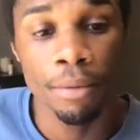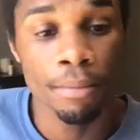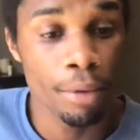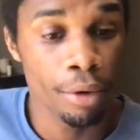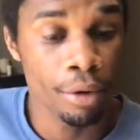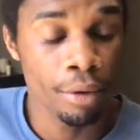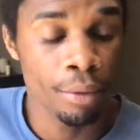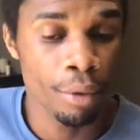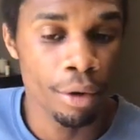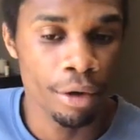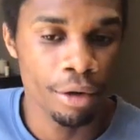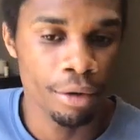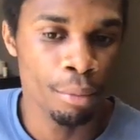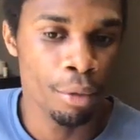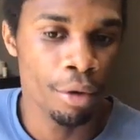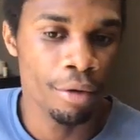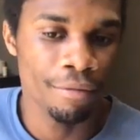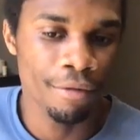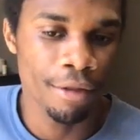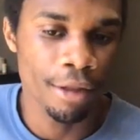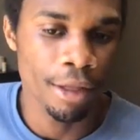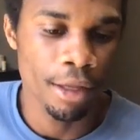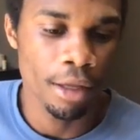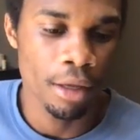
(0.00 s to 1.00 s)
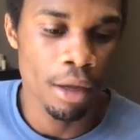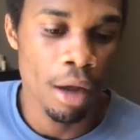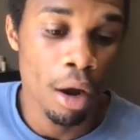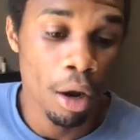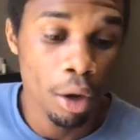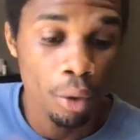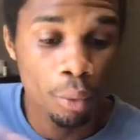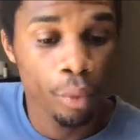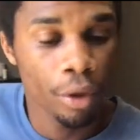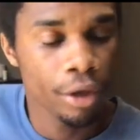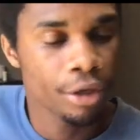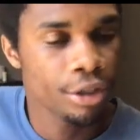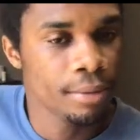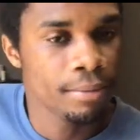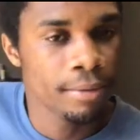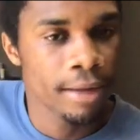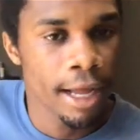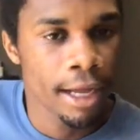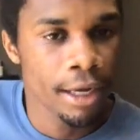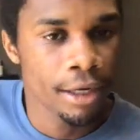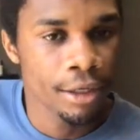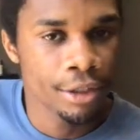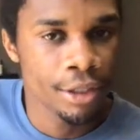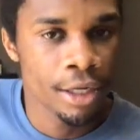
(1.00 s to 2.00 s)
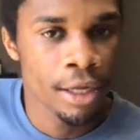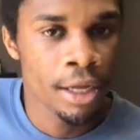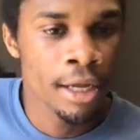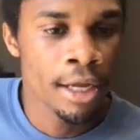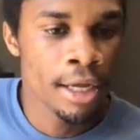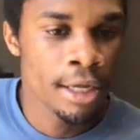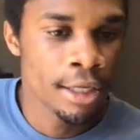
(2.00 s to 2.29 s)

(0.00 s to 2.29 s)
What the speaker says: more of the hardware suppliers.